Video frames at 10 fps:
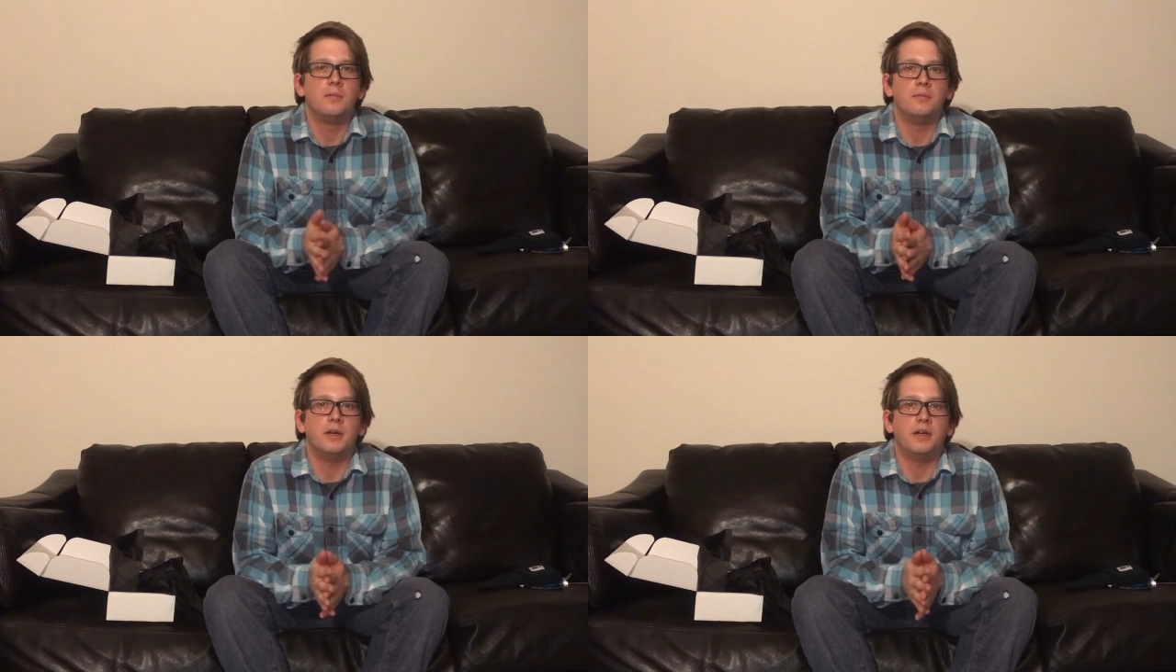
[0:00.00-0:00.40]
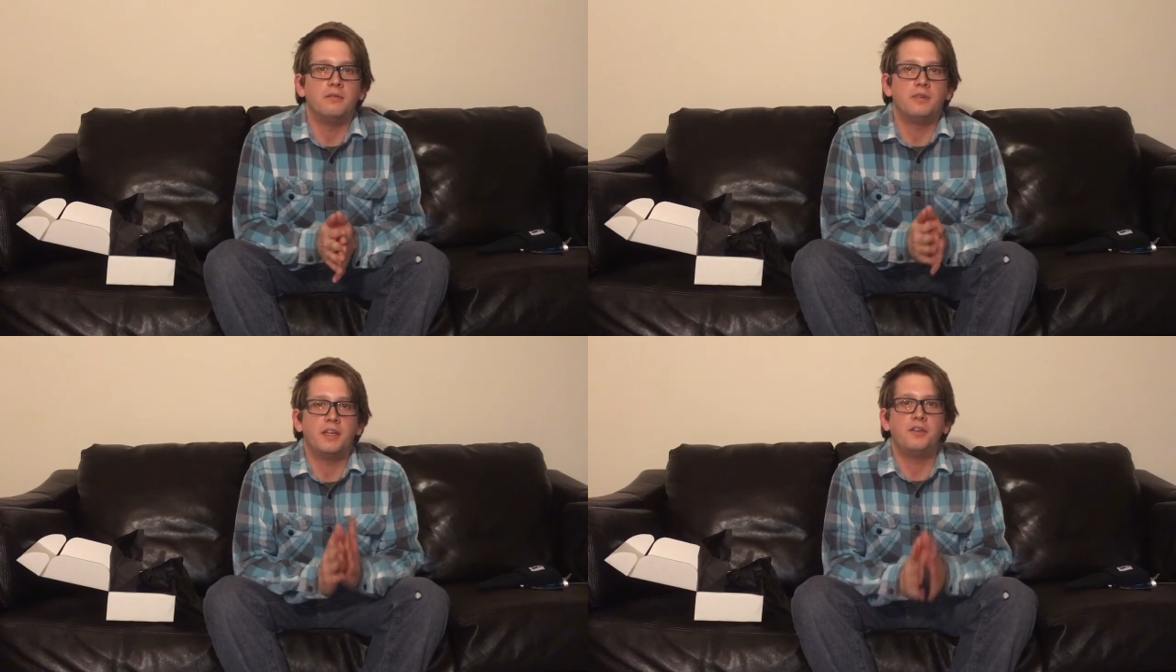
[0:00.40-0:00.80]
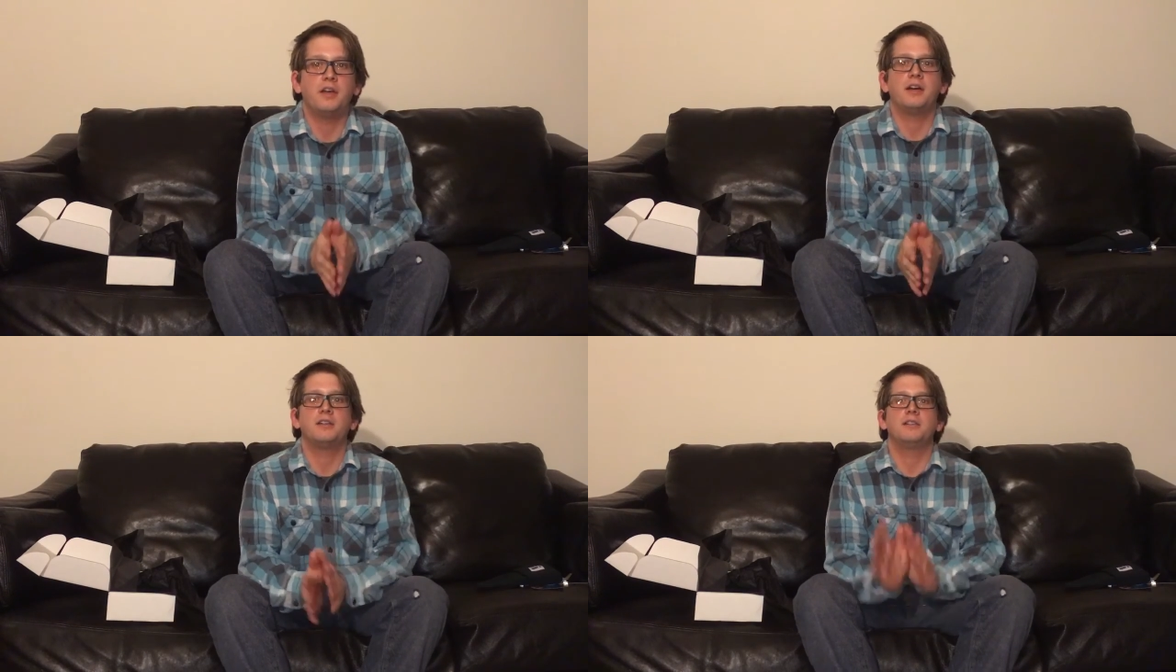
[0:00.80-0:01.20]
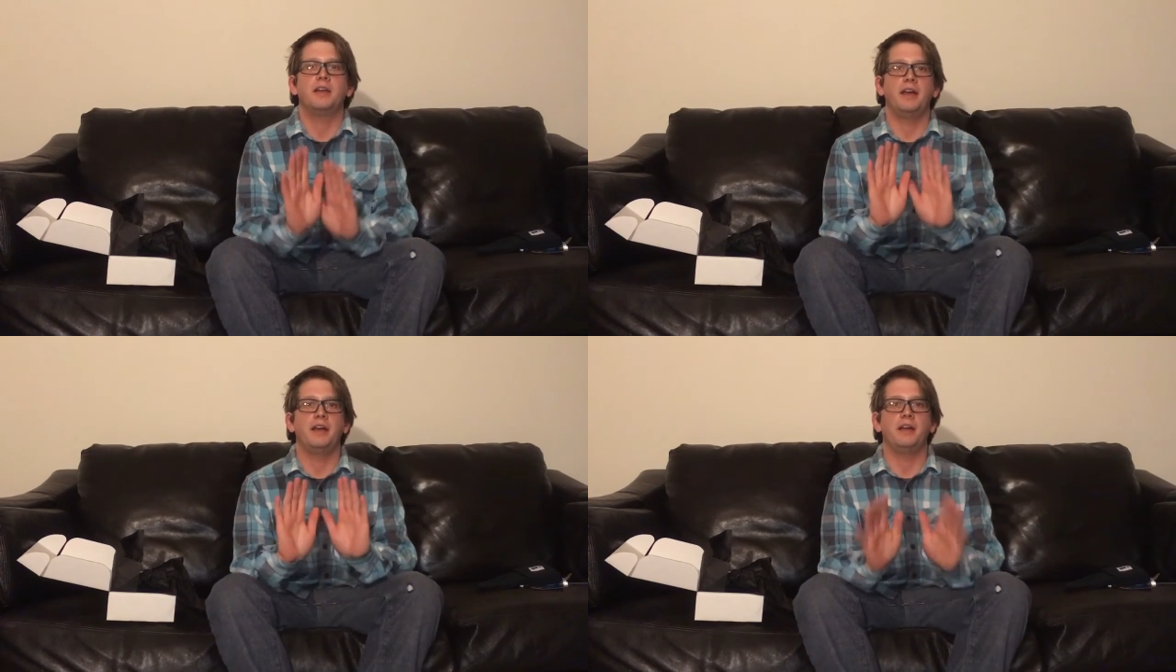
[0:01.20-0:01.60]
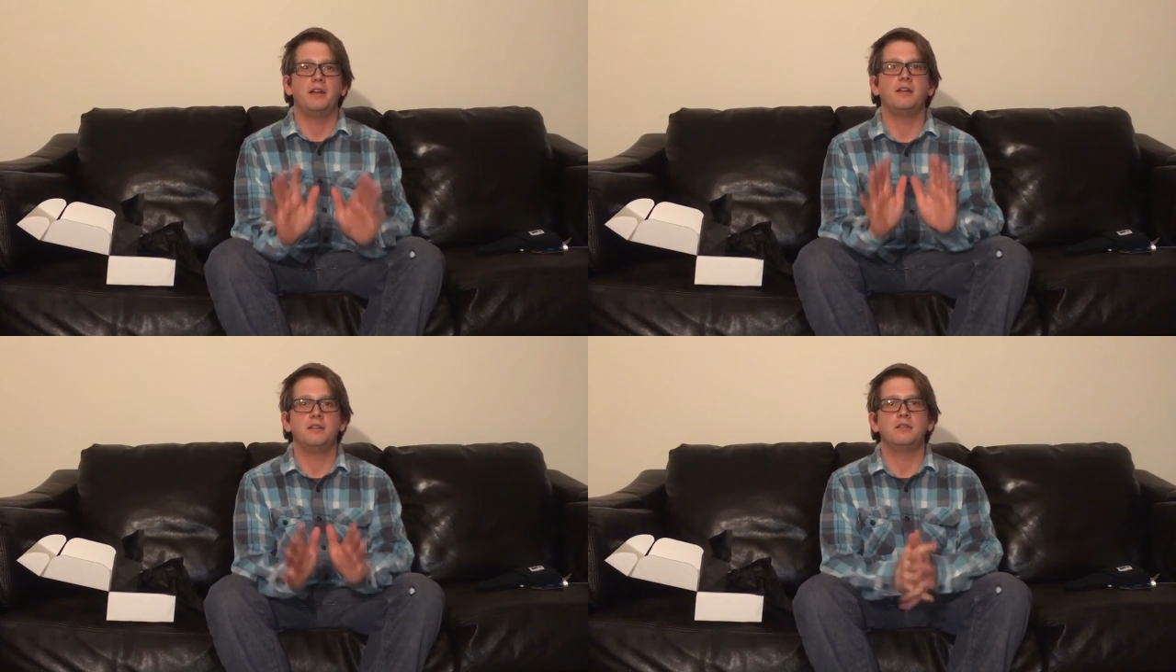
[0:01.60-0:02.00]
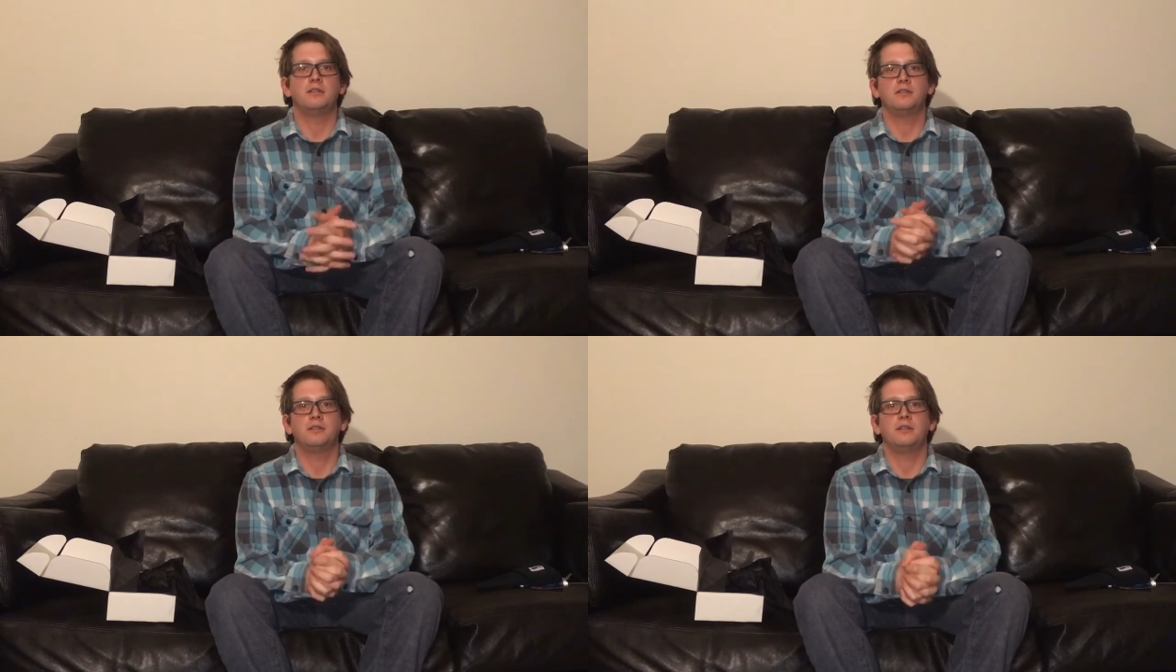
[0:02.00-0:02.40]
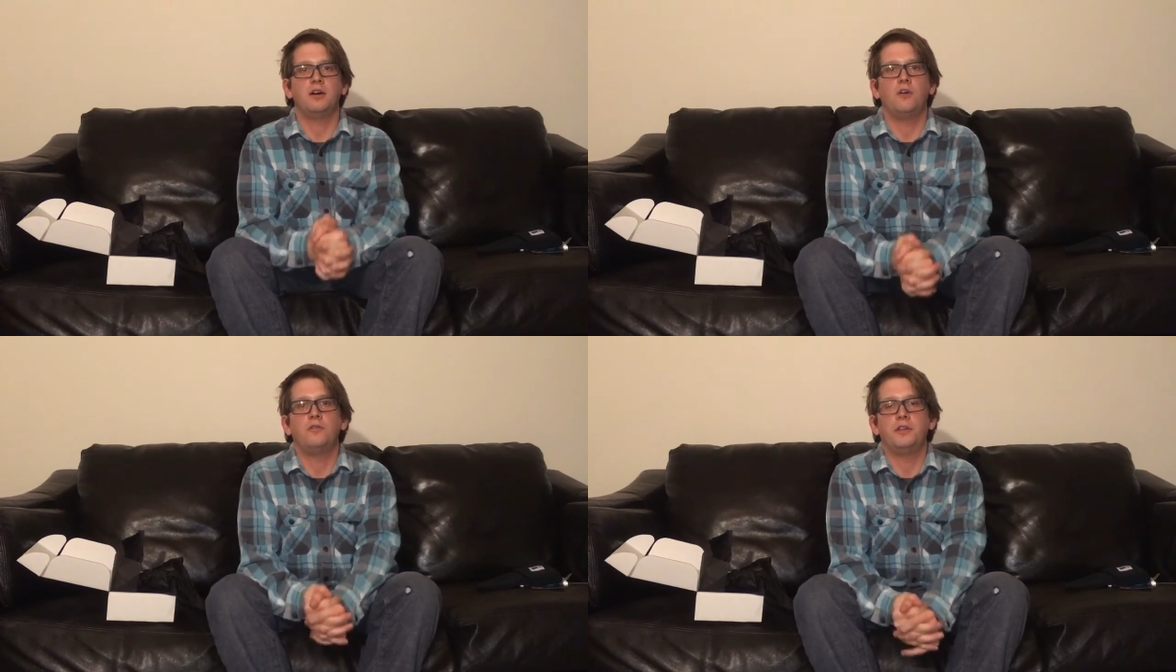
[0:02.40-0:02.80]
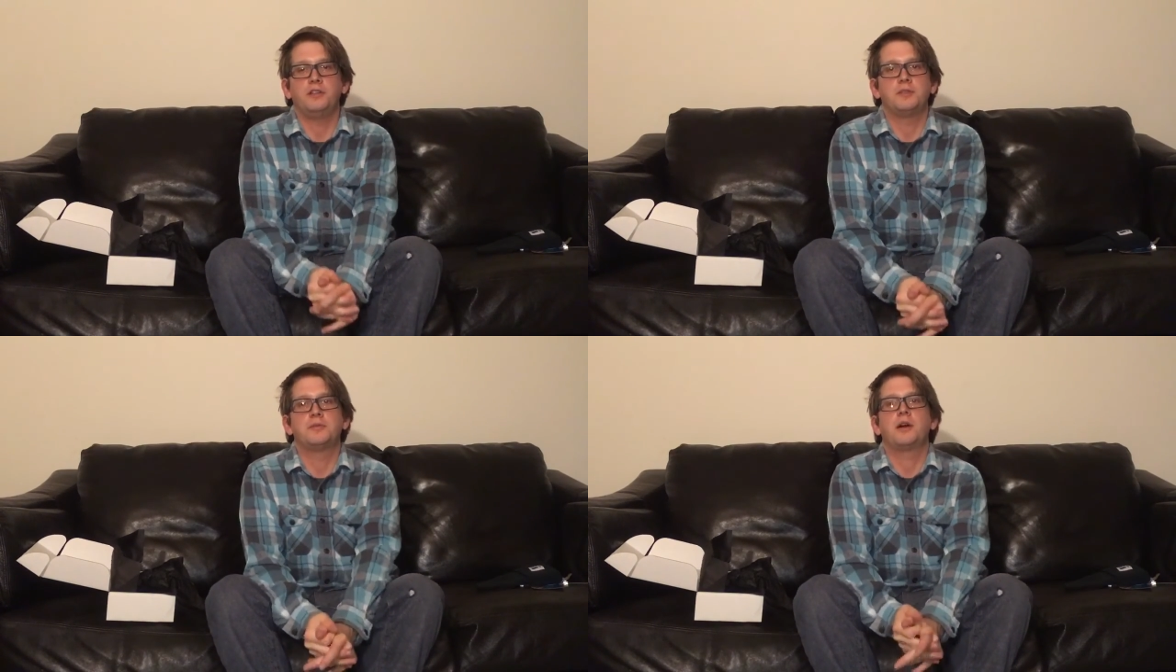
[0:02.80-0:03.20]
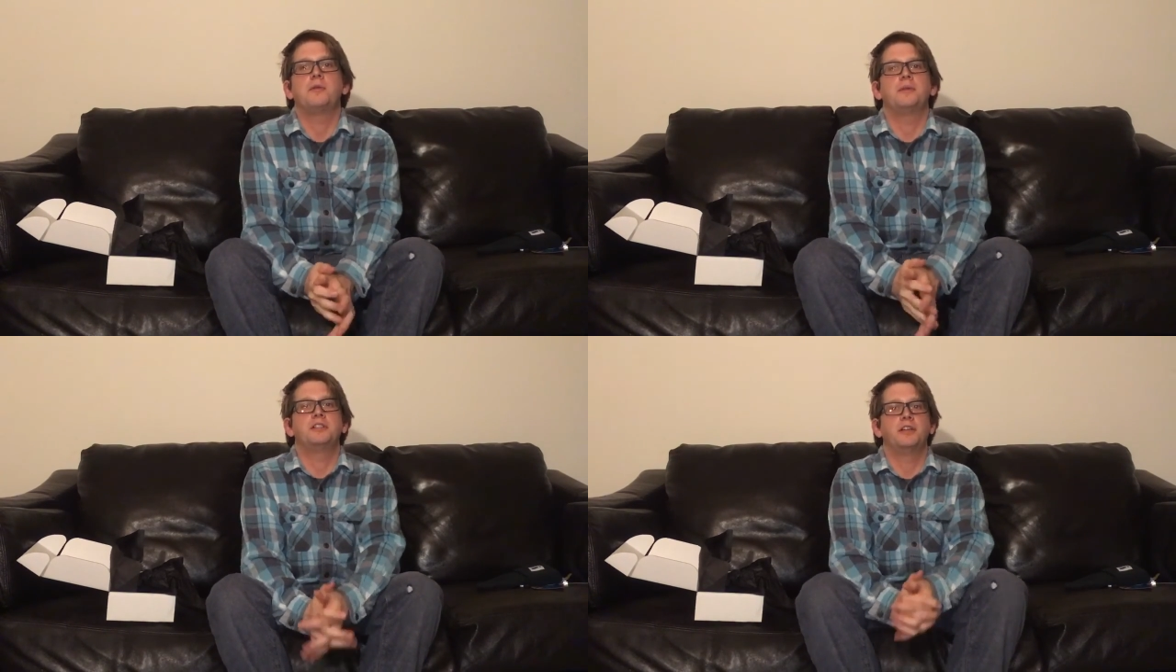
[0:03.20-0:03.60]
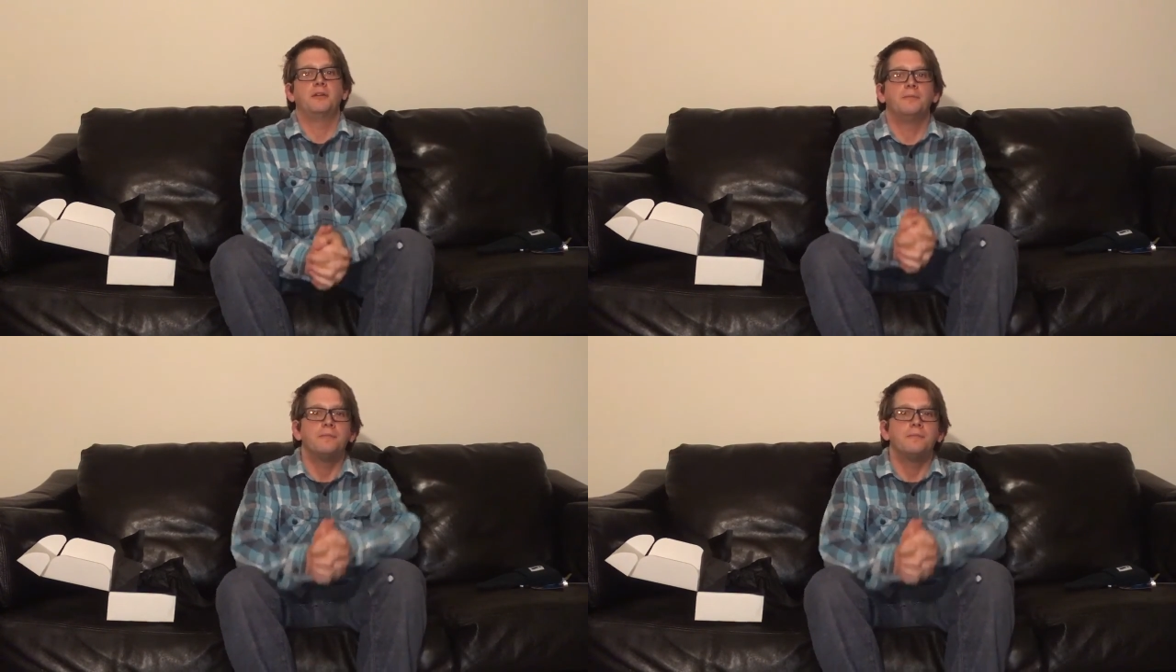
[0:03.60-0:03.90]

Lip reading: But thank you guys, and hopefully you'll subscribe to my channel.